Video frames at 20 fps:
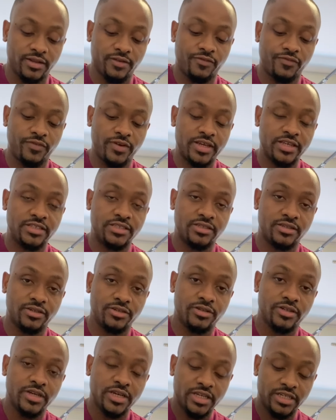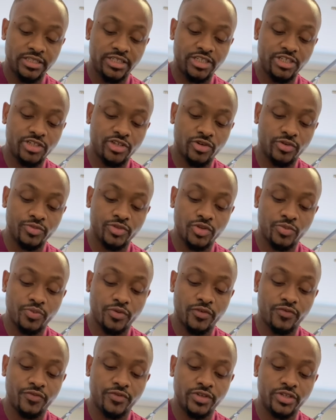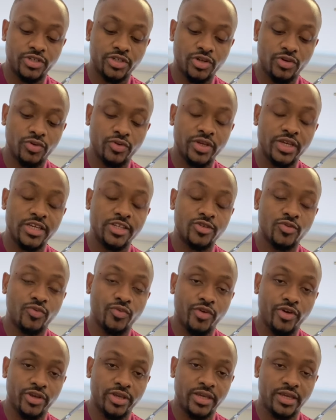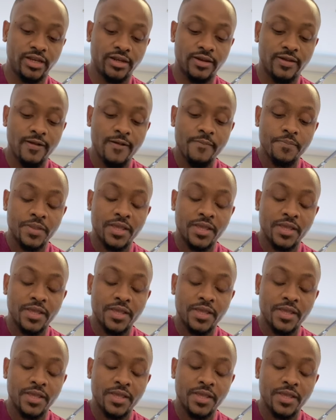The flexor digital superficial, it's working.